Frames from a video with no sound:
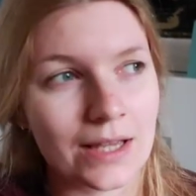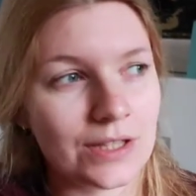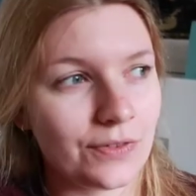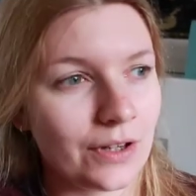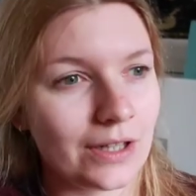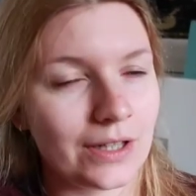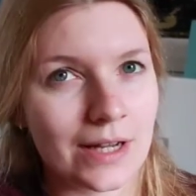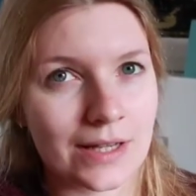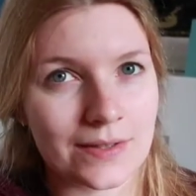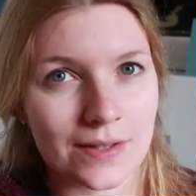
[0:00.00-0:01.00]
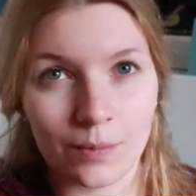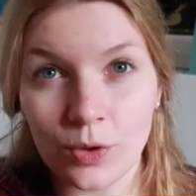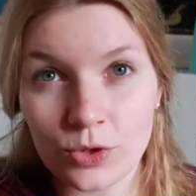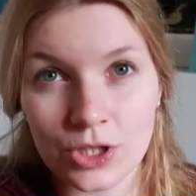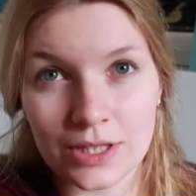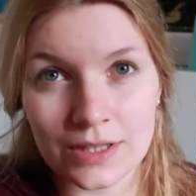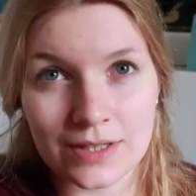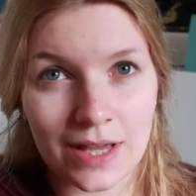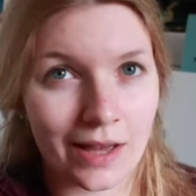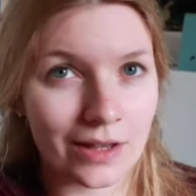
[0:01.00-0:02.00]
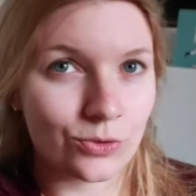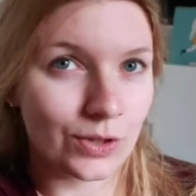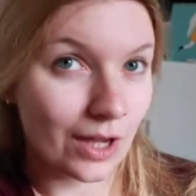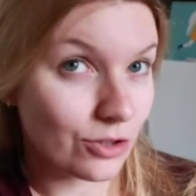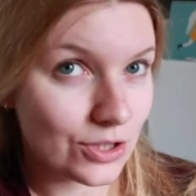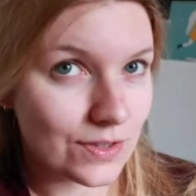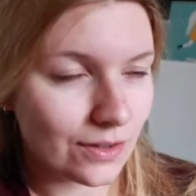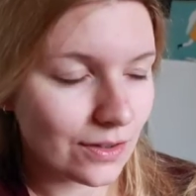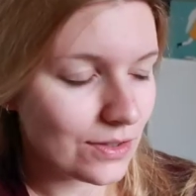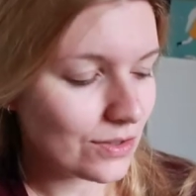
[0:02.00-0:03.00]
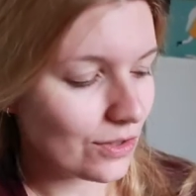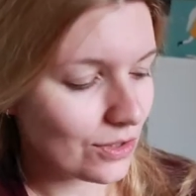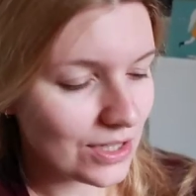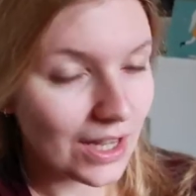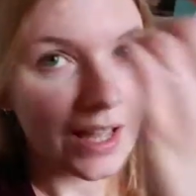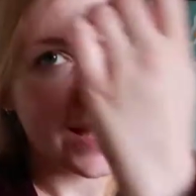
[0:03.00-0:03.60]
as far as emotions and reactions are concerned.